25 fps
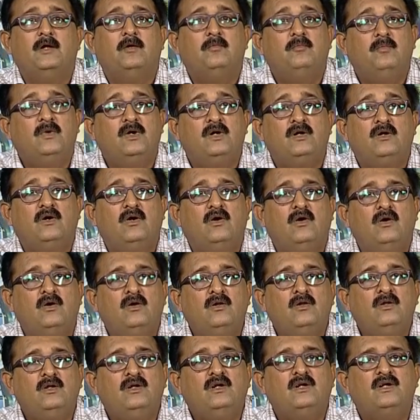But
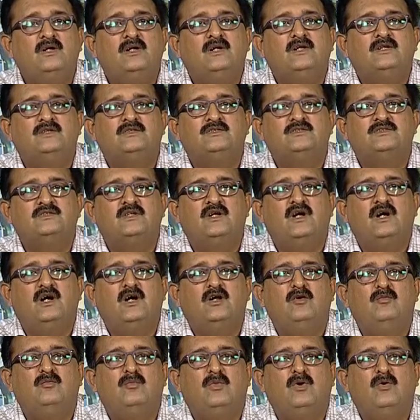all the heads
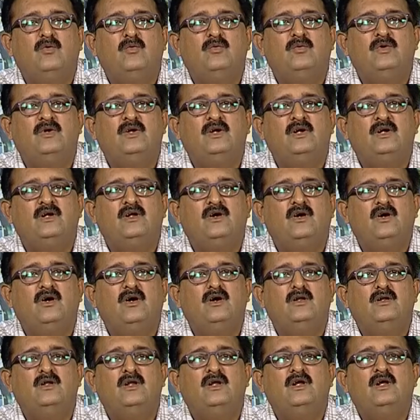are mounted
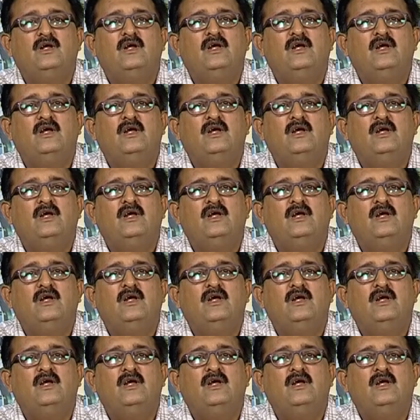on